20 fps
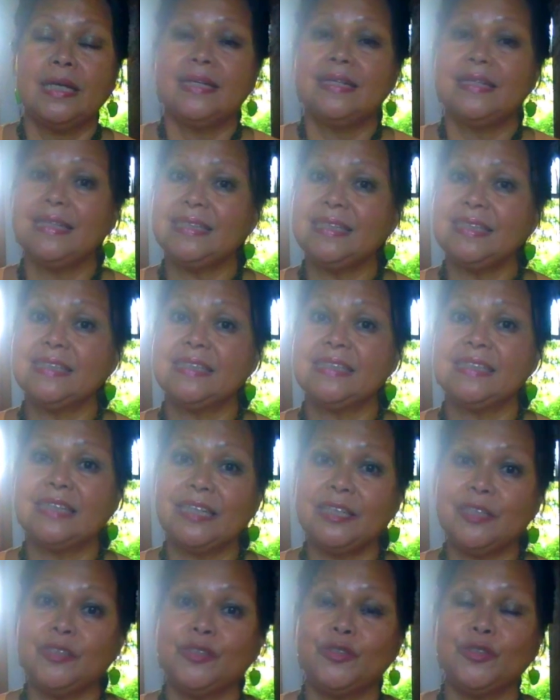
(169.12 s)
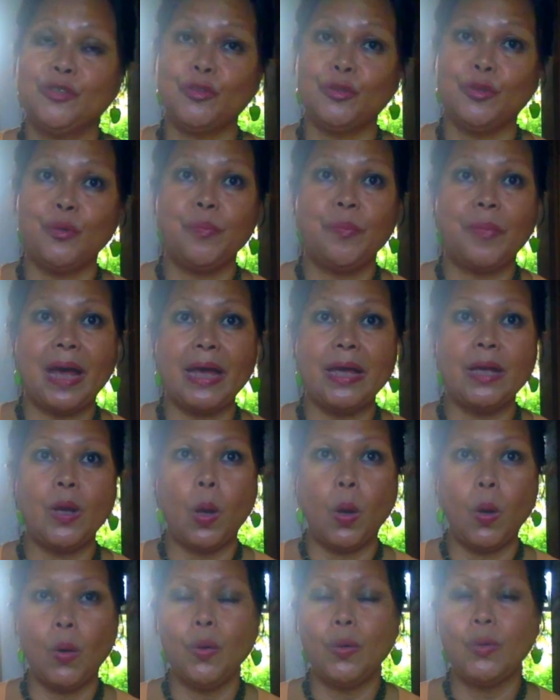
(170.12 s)
this is just through
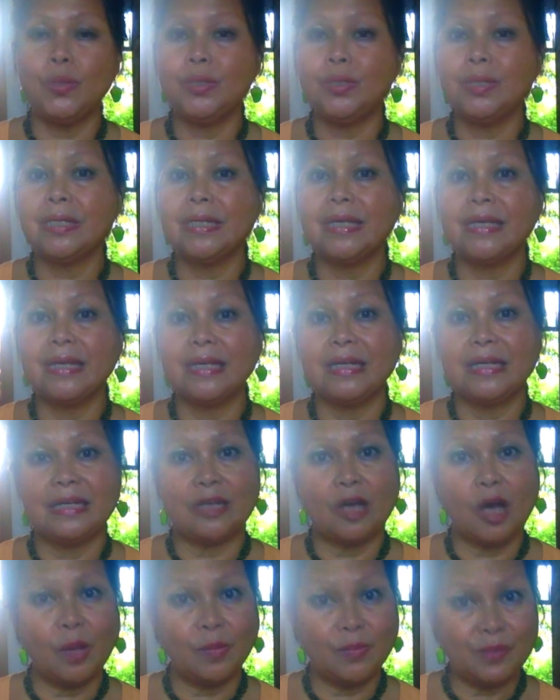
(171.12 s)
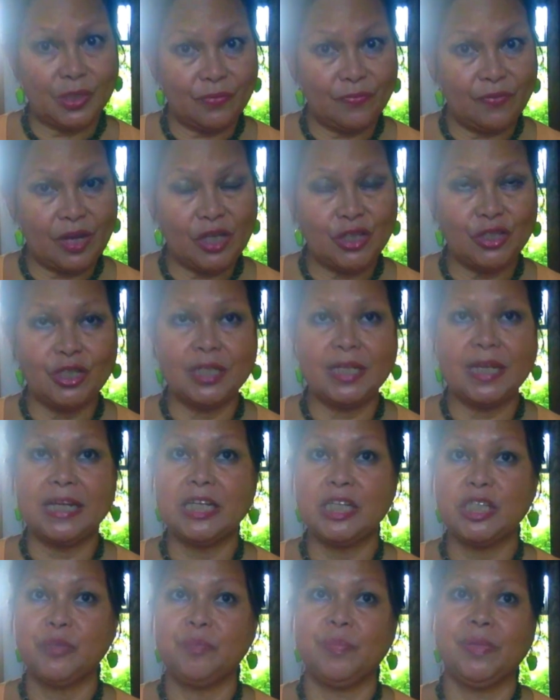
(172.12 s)
my own observation and
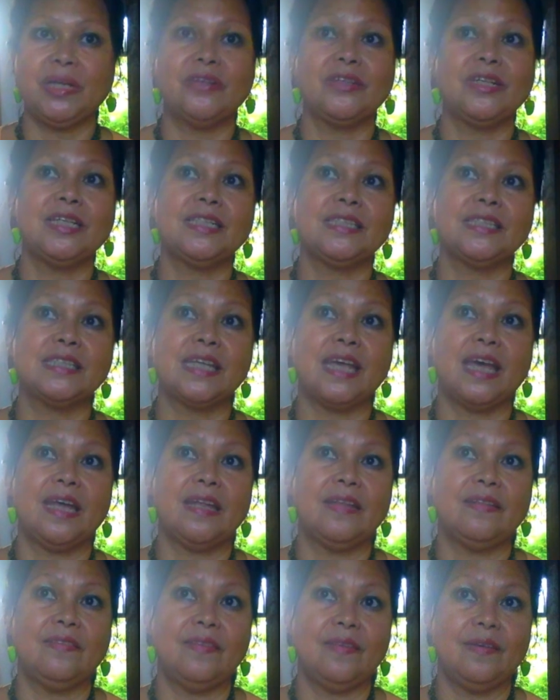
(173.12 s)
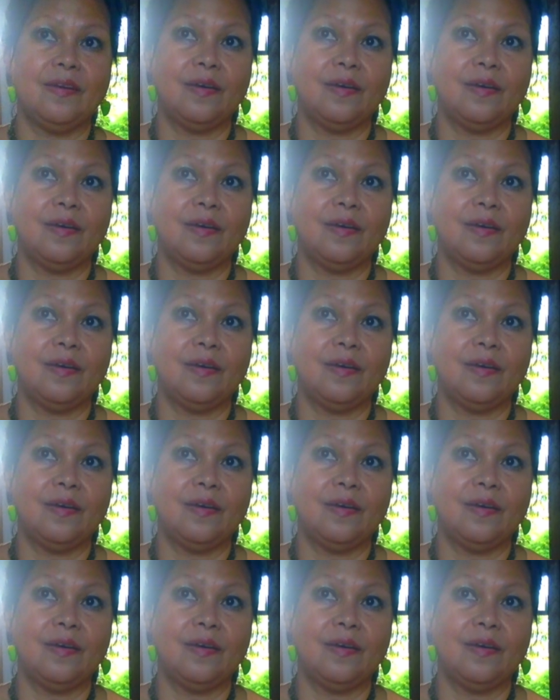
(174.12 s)
experience and